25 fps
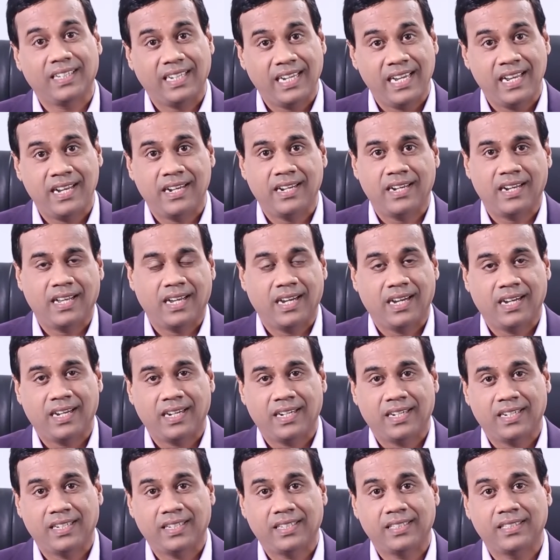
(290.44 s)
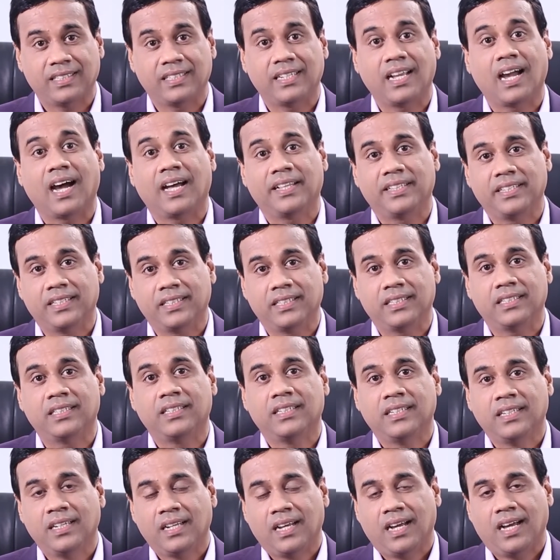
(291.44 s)
in the
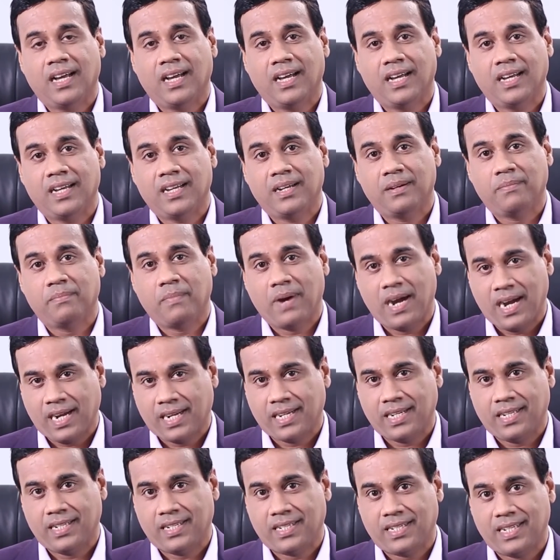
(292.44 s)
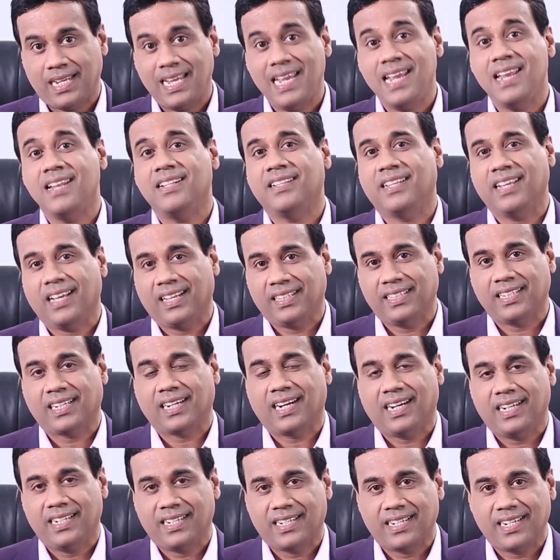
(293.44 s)
other markets in the other
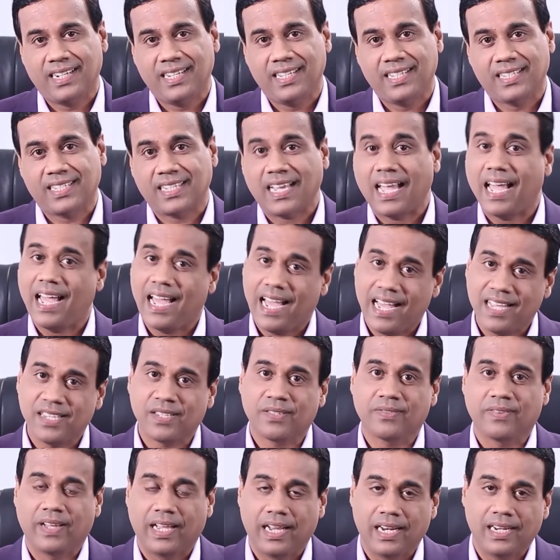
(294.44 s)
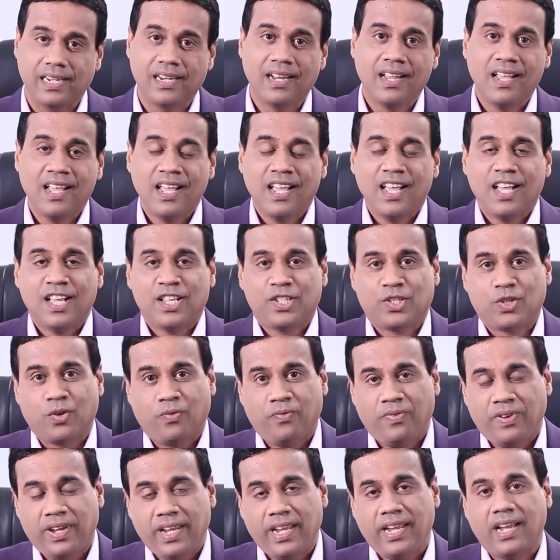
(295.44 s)
countries as well.
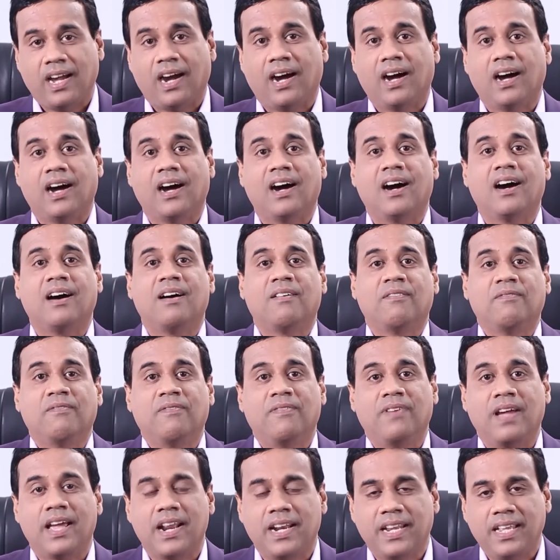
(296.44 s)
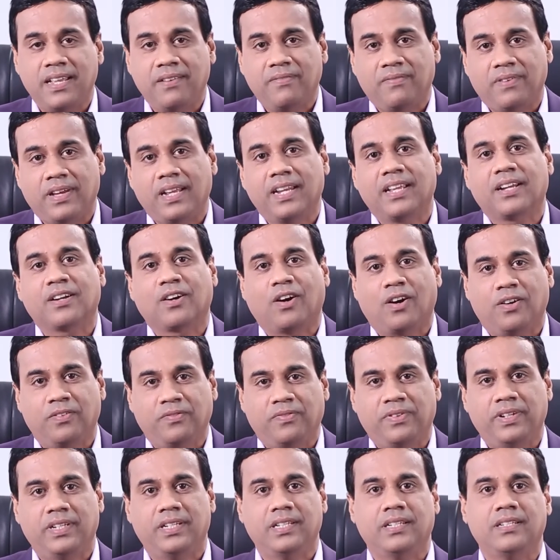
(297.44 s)
So we are very, very
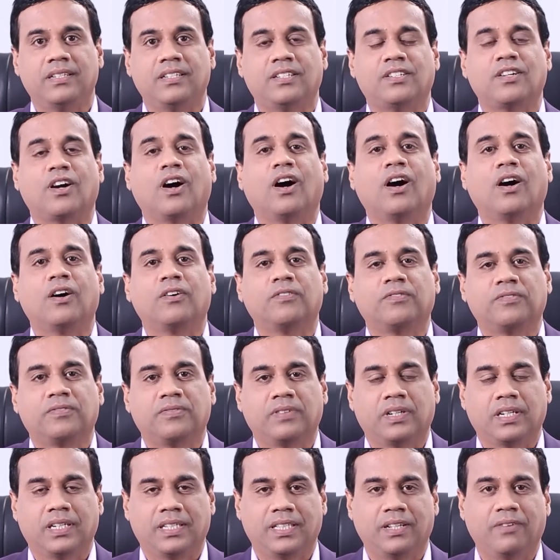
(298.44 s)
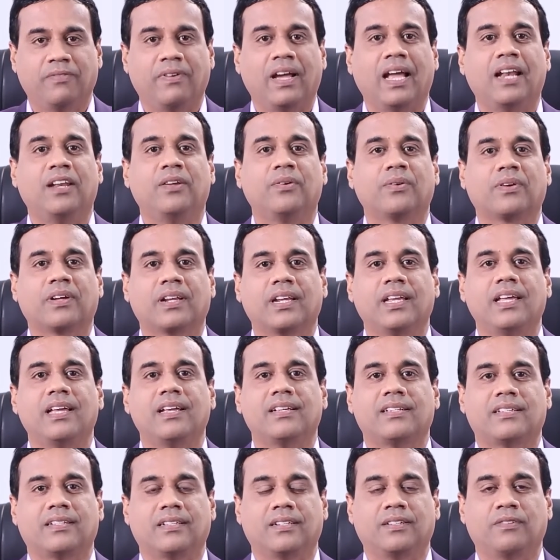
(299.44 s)
confident of the value
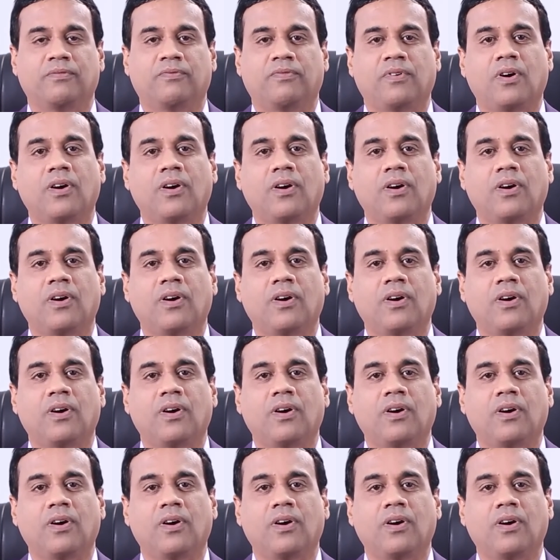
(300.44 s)
creation